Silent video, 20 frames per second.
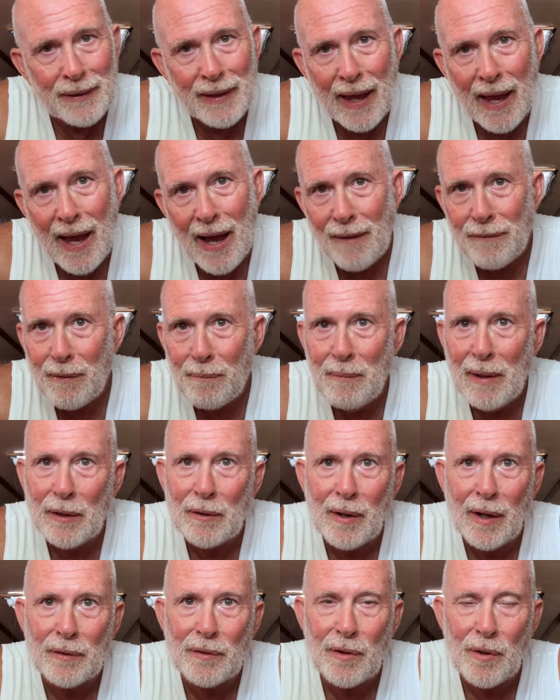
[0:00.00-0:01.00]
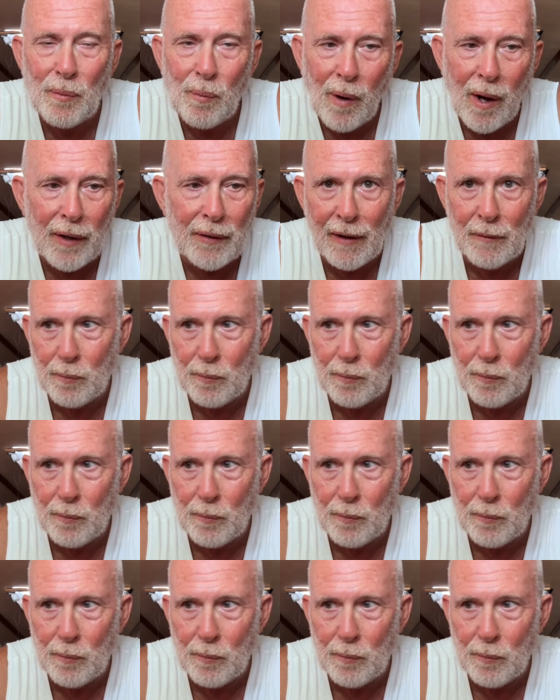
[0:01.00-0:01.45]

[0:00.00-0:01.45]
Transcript: a half a meter under the water.